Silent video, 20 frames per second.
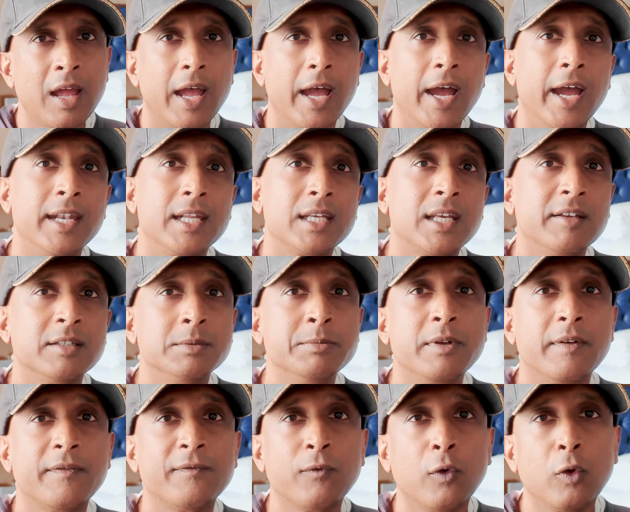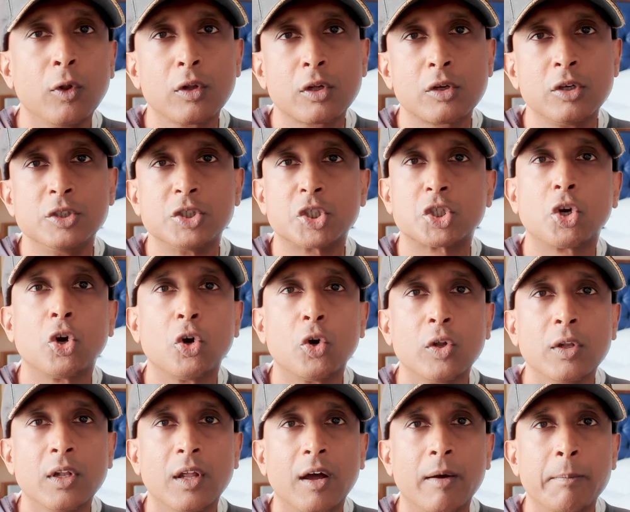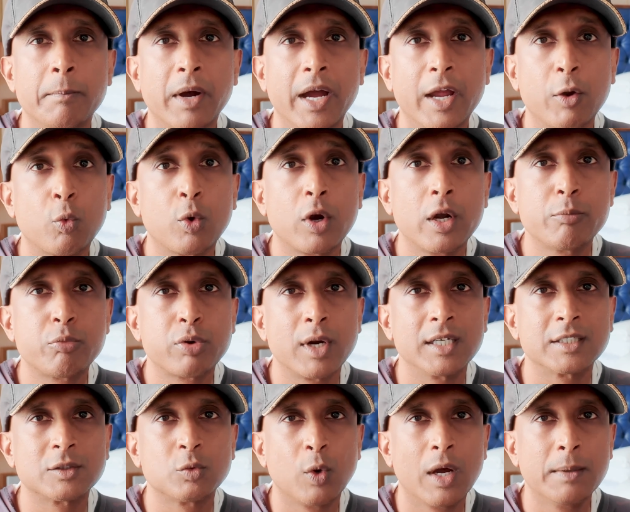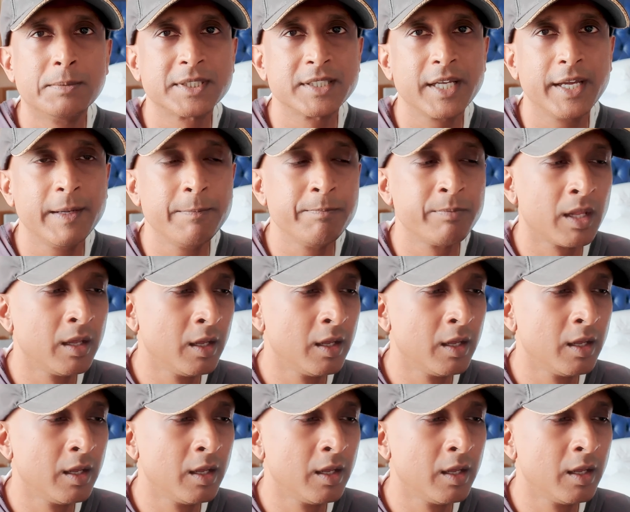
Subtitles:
and it gives me full control of my WordPress website.